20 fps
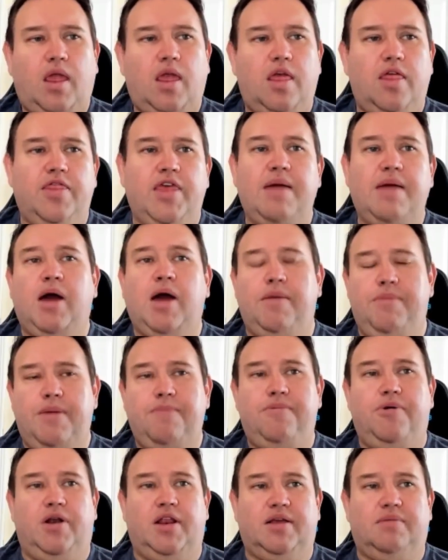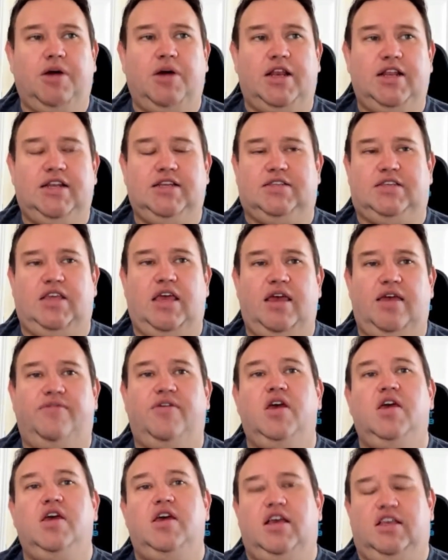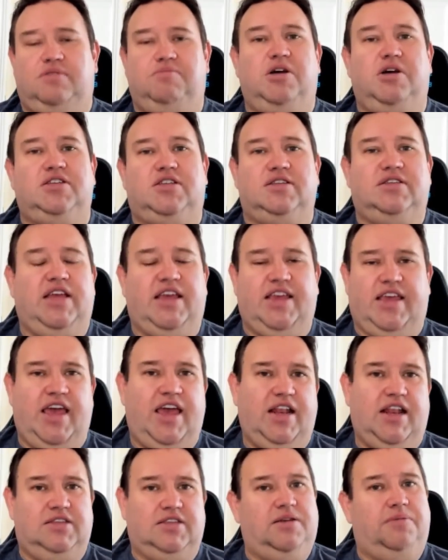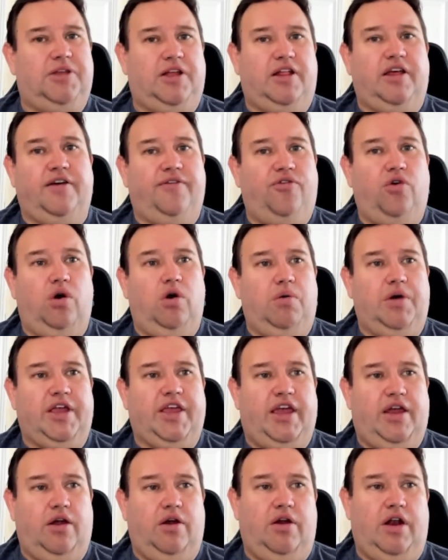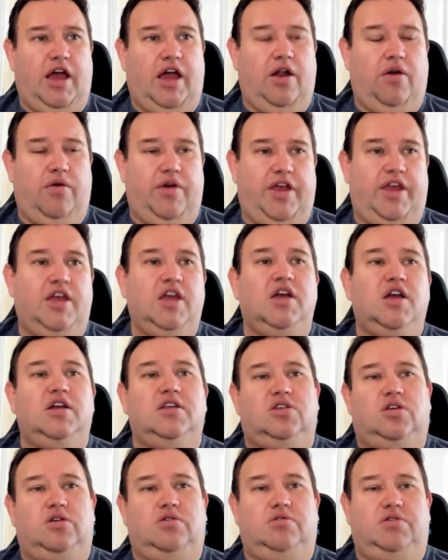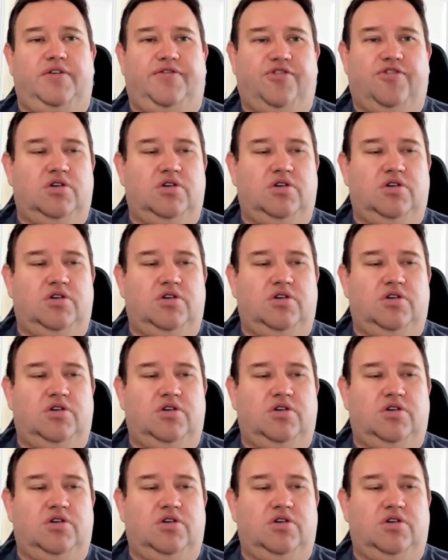They might be putting money to save as much as they can in something like a 401k or an IRA to defer